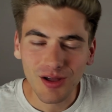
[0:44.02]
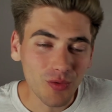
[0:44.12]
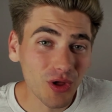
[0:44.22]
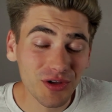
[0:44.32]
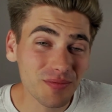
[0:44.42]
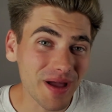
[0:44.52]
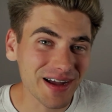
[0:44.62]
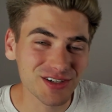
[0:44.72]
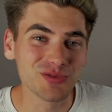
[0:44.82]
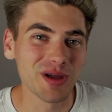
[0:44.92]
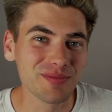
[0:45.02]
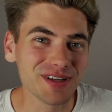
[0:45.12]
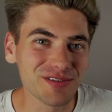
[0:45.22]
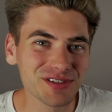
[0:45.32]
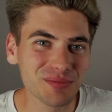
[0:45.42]
Welcome back to Web
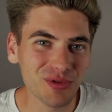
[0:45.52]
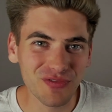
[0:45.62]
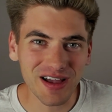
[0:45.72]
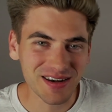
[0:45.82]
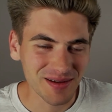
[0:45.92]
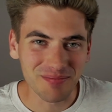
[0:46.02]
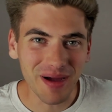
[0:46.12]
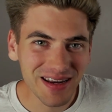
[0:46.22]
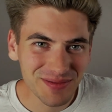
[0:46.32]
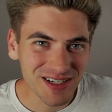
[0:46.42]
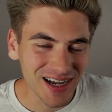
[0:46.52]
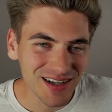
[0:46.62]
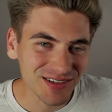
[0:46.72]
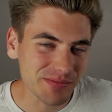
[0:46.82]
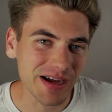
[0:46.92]
Dev Simplified. My name's
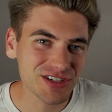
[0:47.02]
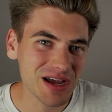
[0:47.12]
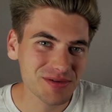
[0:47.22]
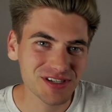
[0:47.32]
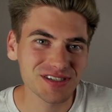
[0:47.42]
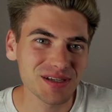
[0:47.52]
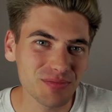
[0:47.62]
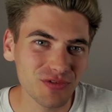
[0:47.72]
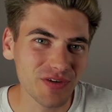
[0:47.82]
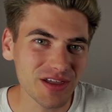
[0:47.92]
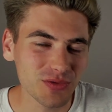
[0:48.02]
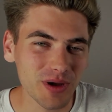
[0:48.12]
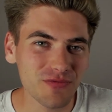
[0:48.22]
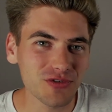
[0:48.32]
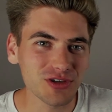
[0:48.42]
Kyle and my job is to simplify the
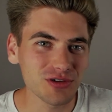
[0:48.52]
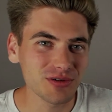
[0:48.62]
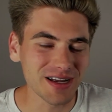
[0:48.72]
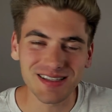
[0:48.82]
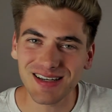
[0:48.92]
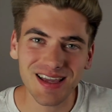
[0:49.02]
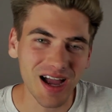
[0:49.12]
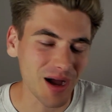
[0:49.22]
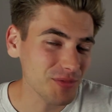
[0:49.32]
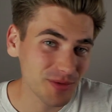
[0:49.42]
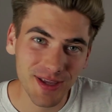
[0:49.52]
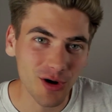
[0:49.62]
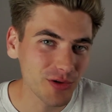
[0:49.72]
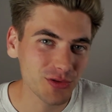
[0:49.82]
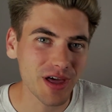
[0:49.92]
web for you. And today I'm going to be
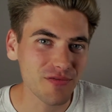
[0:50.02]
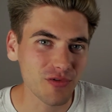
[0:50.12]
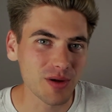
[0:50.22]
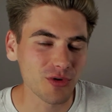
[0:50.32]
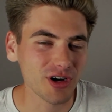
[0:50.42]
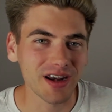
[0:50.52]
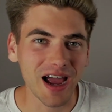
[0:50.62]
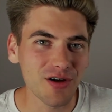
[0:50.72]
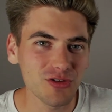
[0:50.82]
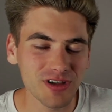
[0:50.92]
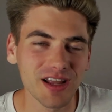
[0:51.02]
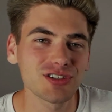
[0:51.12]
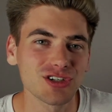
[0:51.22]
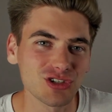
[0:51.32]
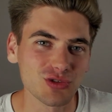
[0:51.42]
going through that framework on how you can
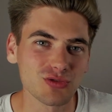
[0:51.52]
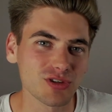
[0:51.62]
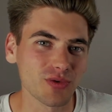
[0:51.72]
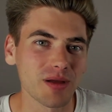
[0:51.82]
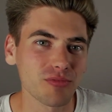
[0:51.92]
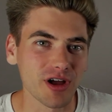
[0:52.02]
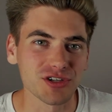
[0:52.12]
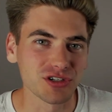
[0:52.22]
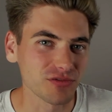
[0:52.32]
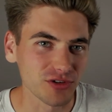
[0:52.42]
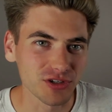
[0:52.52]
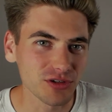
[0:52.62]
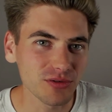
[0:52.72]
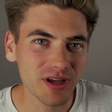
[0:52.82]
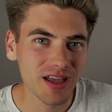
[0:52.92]
actually choose the right project for
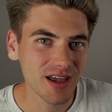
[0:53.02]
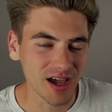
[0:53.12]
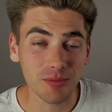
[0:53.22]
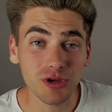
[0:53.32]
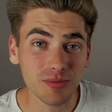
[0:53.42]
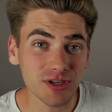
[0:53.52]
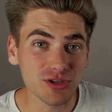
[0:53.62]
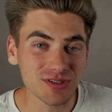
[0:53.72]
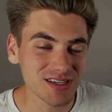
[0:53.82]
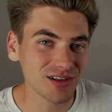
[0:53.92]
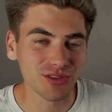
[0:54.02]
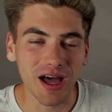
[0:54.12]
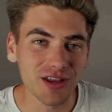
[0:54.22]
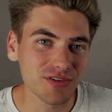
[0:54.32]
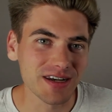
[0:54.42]
you. And I'm going to be using a
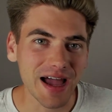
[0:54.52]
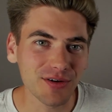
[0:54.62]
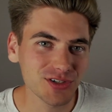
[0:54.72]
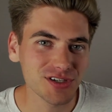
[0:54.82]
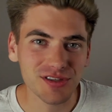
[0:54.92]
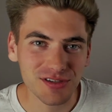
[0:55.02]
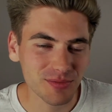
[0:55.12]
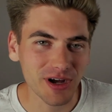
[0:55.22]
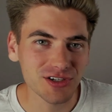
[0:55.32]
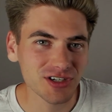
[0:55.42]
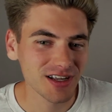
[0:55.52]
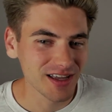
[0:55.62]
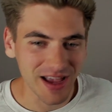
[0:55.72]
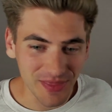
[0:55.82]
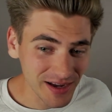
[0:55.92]
lot of analogies in this project,
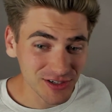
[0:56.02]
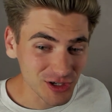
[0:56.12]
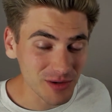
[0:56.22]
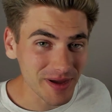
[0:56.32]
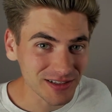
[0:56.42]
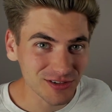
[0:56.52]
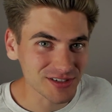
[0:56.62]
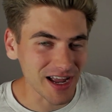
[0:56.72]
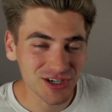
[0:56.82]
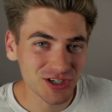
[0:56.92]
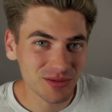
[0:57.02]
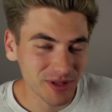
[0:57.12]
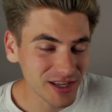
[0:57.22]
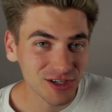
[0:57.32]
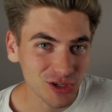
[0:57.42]
and that guitar back there is actually going to
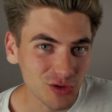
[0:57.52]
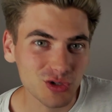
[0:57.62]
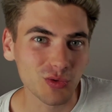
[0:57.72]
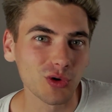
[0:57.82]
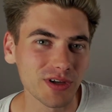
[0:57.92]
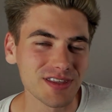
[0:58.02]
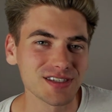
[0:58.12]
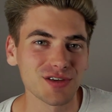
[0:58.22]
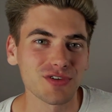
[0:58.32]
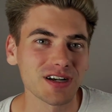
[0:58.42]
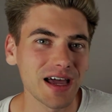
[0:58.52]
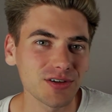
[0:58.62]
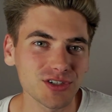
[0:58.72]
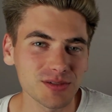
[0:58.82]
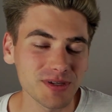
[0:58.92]
play a huge role in these different
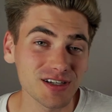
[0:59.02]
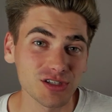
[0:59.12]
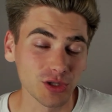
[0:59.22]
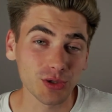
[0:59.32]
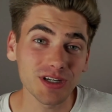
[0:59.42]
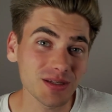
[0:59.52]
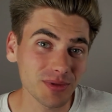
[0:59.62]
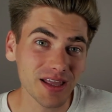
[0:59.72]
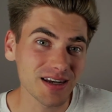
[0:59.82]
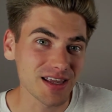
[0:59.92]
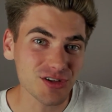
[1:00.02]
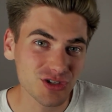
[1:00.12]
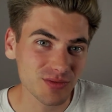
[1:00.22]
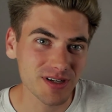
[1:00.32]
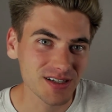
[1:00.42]
analogies, because learning to play an
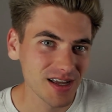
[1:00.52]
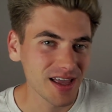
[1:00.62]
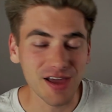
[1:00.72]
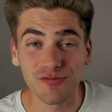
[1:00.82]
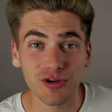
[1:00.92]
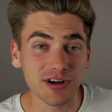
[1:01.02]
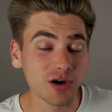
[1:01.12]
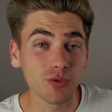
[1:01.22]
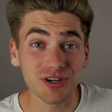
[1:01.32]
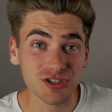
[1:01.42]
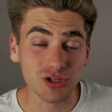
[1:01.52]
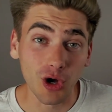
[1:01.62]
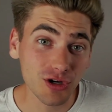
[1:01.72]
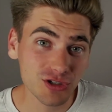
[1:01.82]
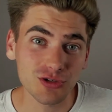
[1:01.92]
instrument and figuring out what
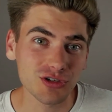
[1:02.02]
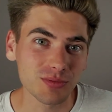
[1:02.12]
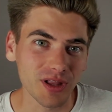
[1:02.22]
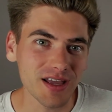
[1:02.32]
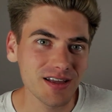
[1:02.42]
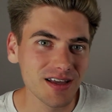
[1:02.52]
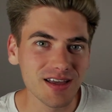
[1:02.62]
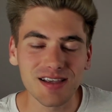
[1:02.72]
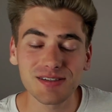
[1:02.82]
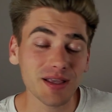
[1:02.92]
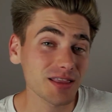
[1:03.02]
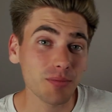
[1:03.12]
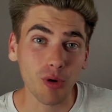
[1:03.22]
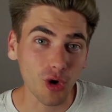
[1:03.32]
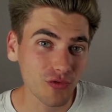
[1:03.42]
songs you should play is like the
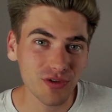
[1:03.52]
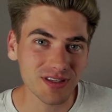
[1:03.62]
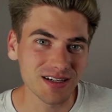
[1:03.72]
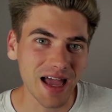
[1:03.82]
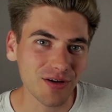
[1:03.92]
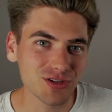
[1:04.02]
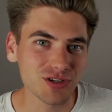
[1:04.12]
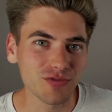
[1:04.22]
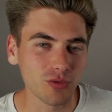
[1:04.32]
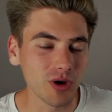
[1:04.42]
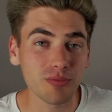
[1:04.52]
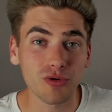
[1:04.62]
perfect analogy for what